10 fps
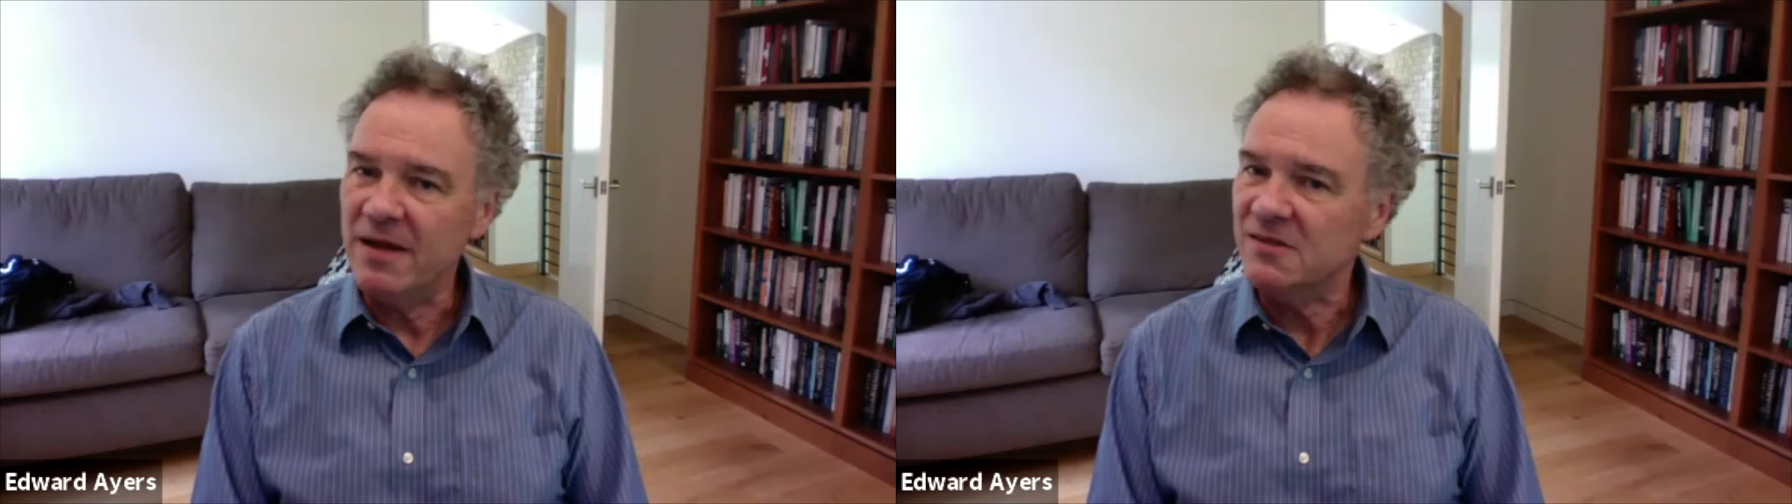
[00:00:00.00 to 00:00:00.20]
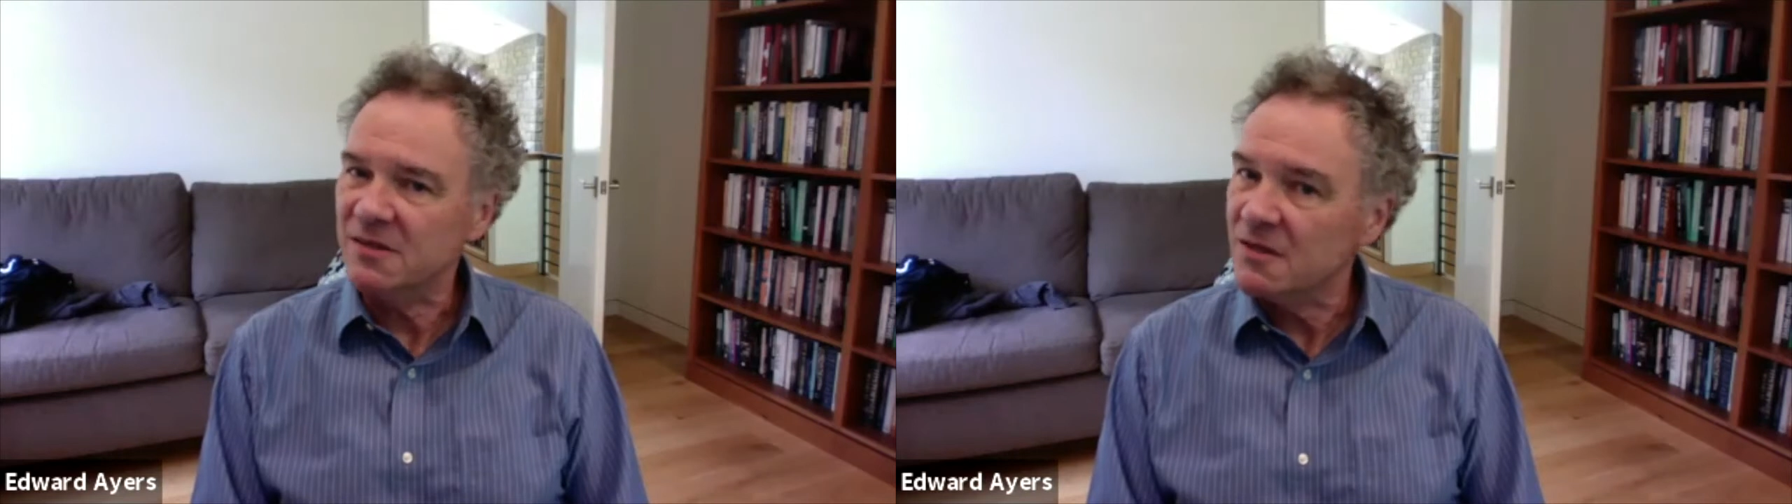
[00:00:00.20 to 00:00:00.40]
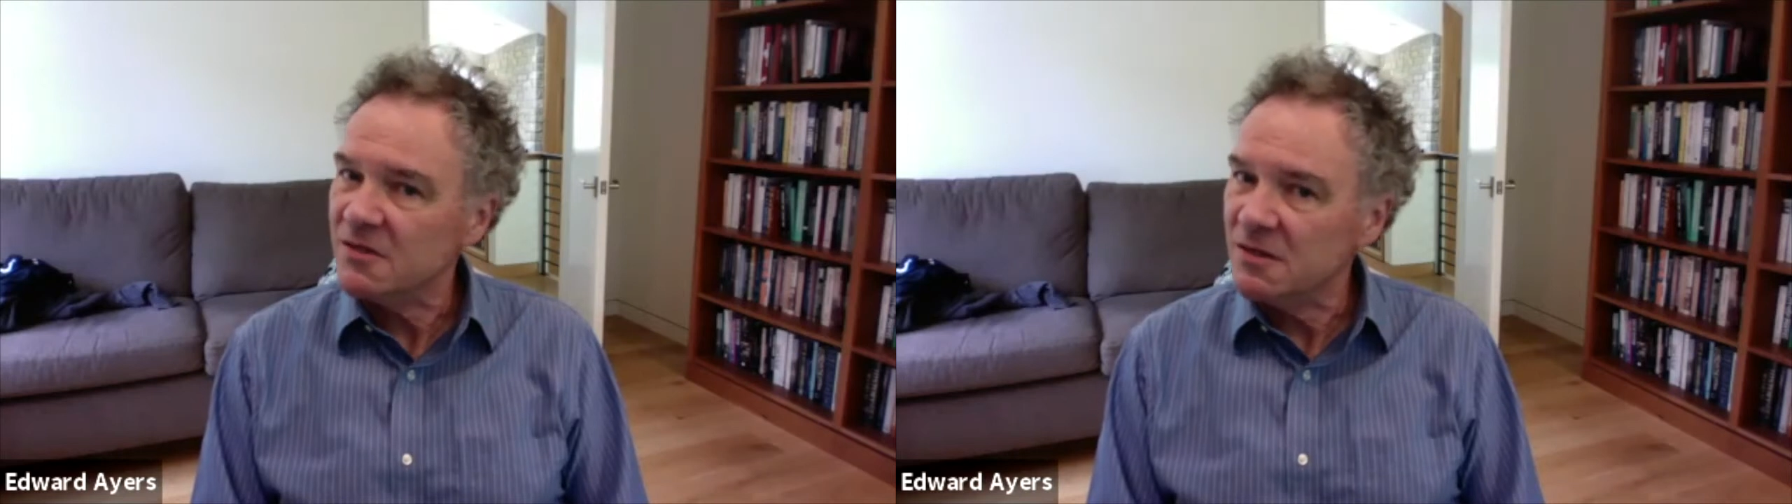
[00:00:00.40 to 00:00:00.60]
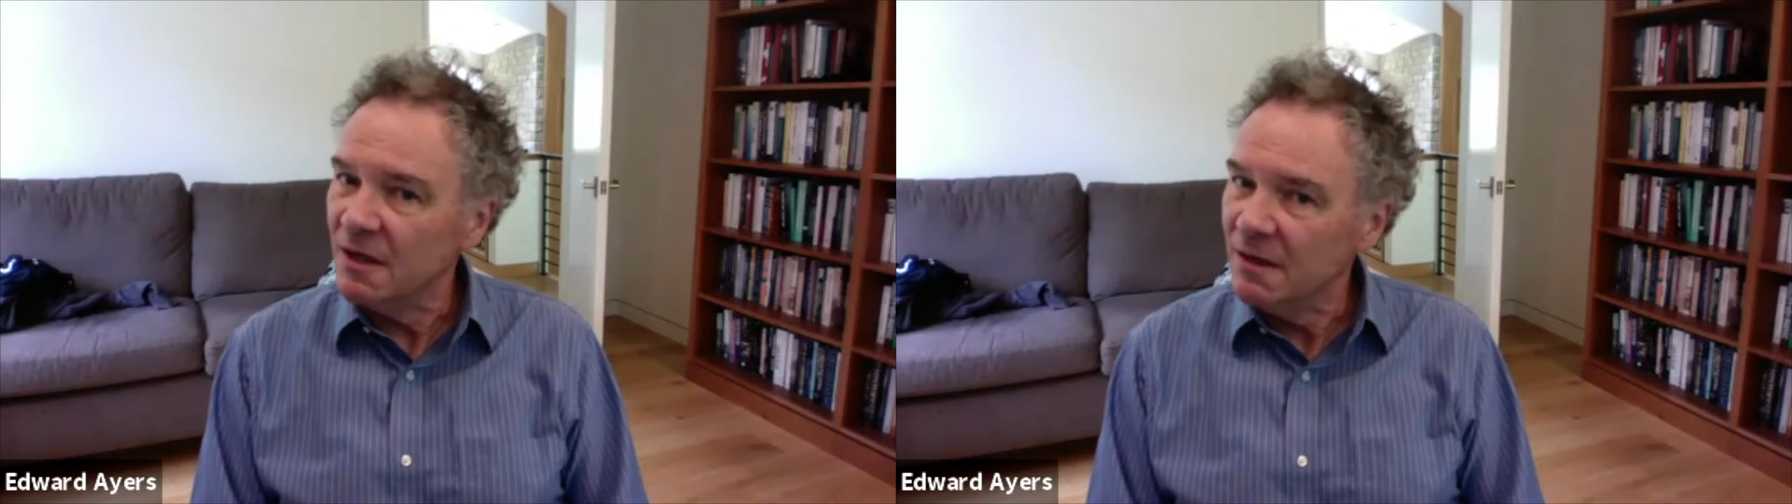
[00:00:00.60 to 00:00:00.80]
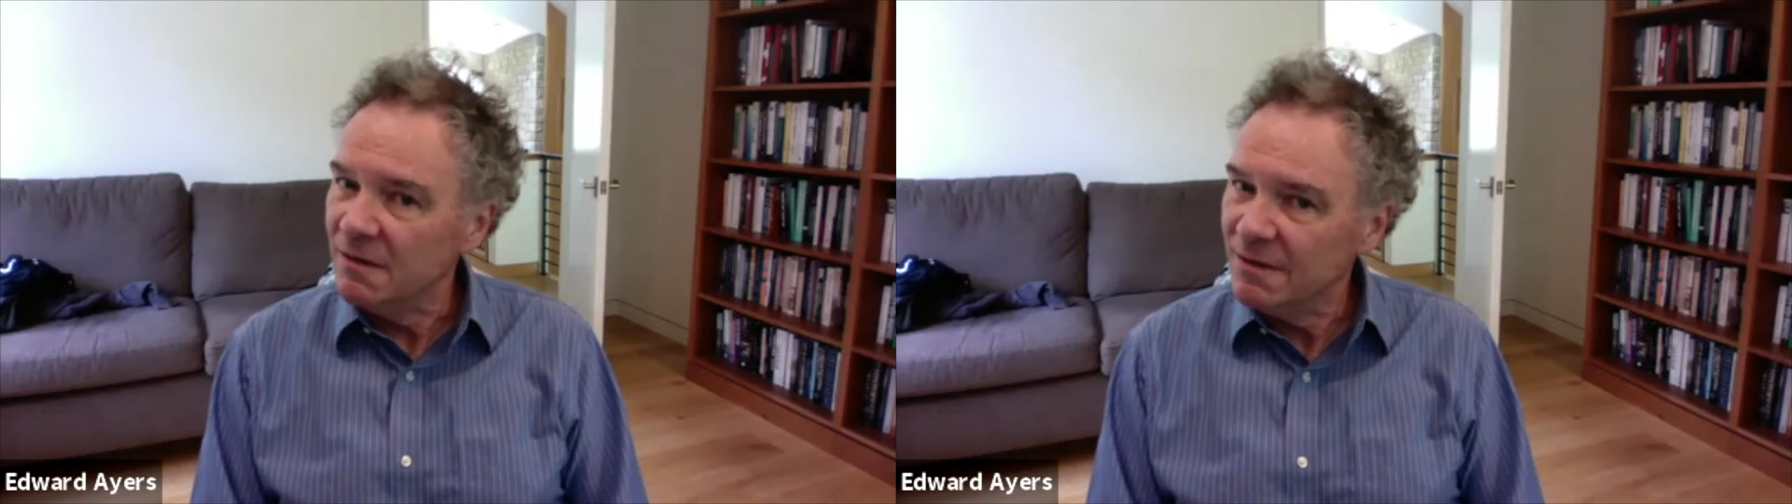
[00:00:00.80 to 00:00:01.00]
sense to
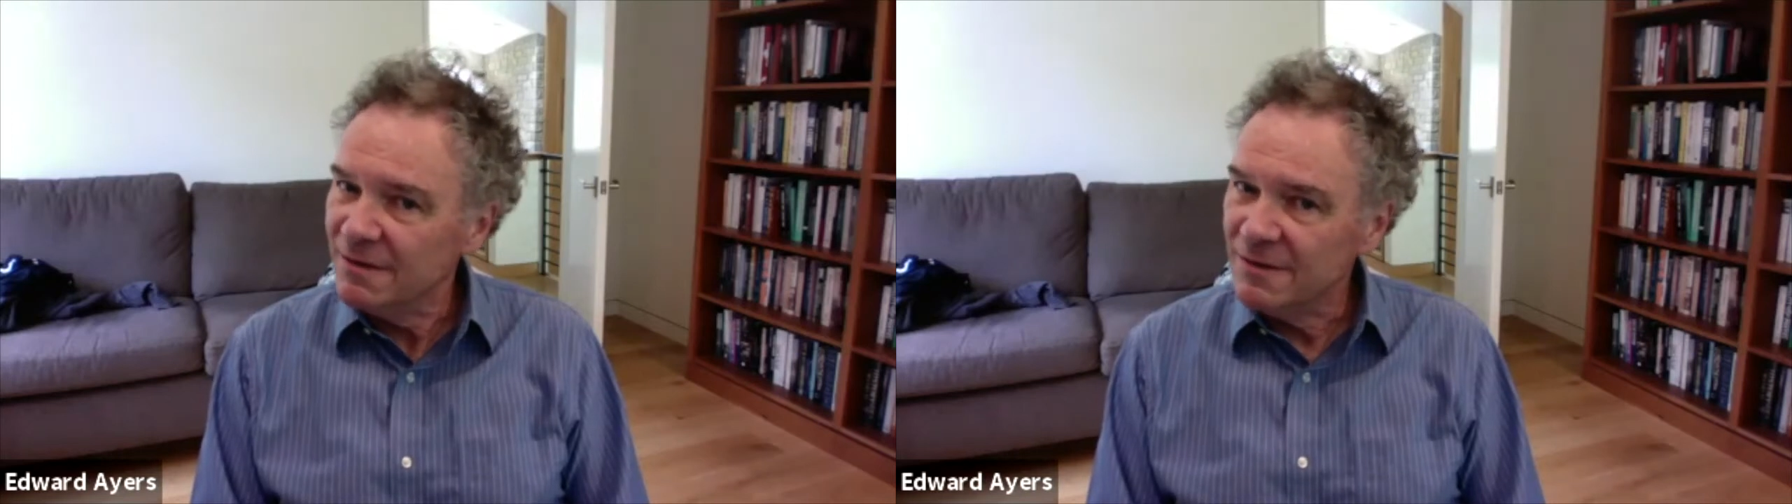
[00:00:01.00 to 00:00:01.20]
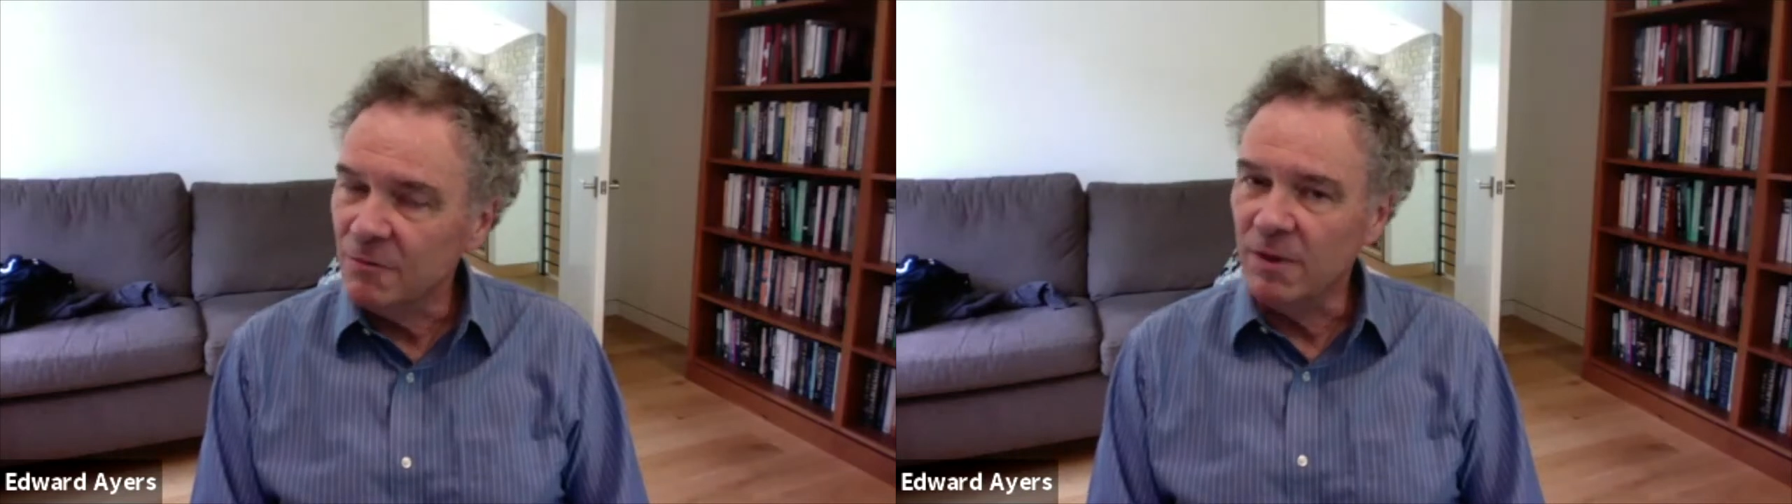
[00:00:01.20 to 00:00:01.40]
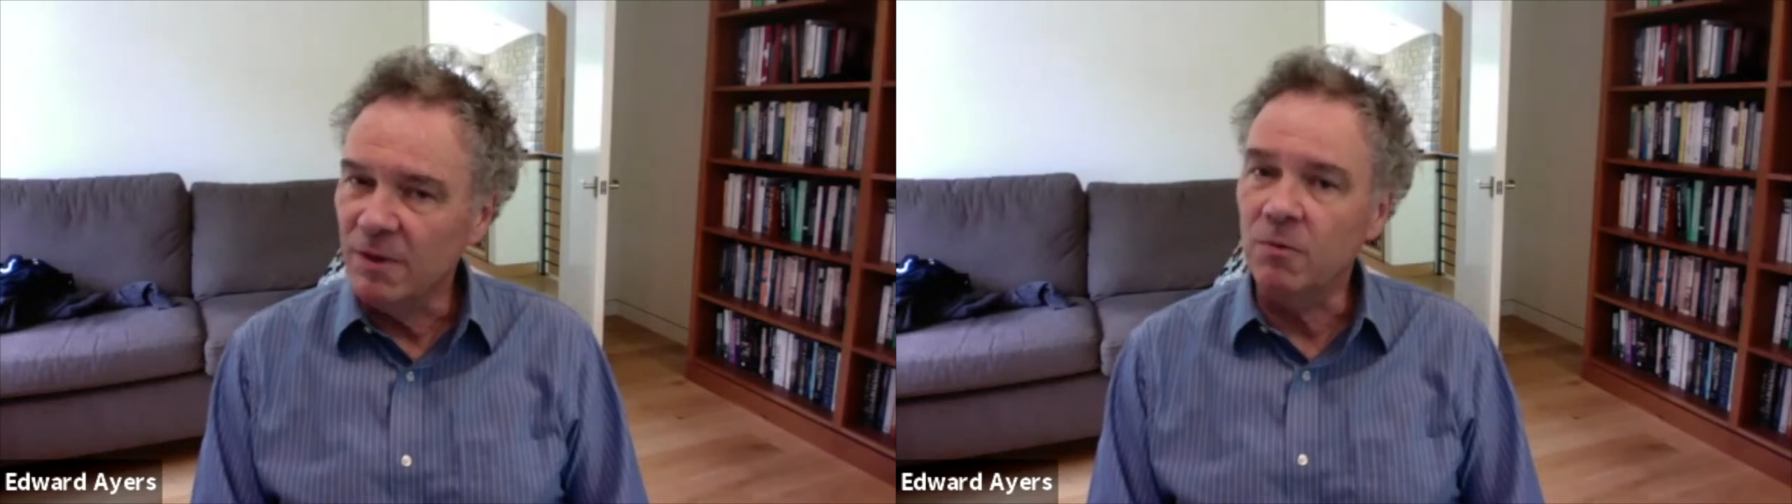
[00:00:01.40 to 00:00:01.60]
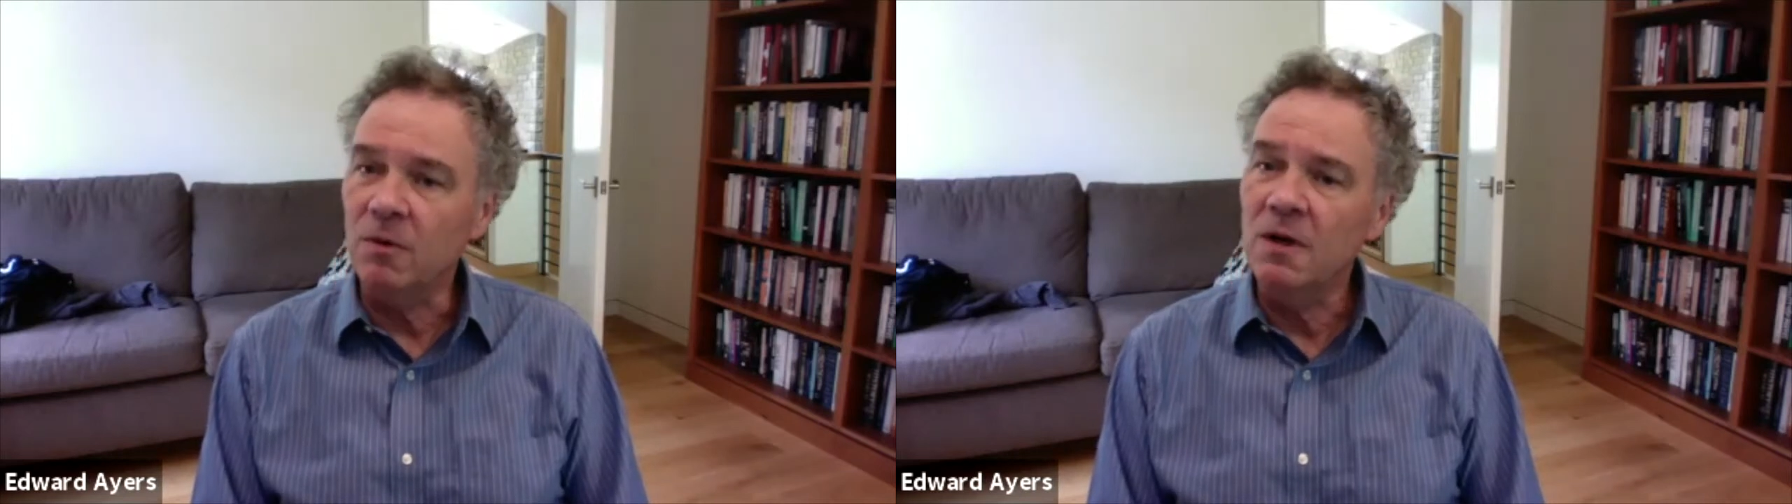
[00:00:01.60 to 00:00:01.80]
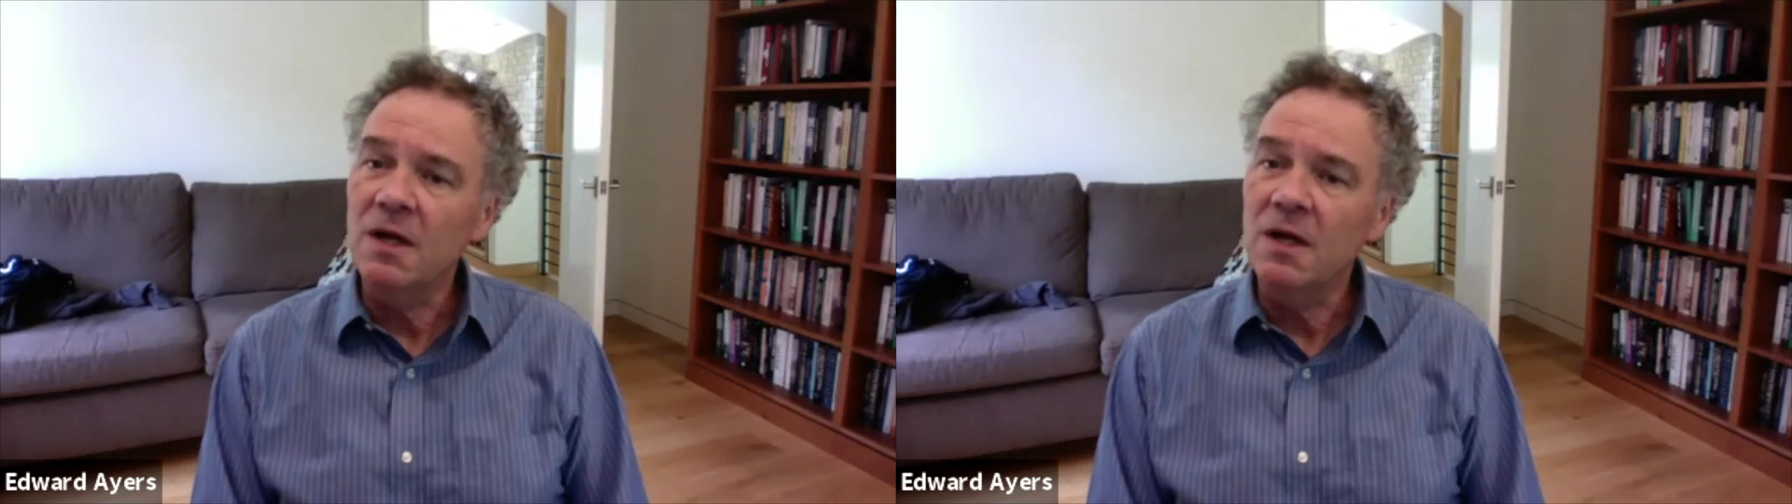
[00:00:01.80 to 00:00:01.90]
people.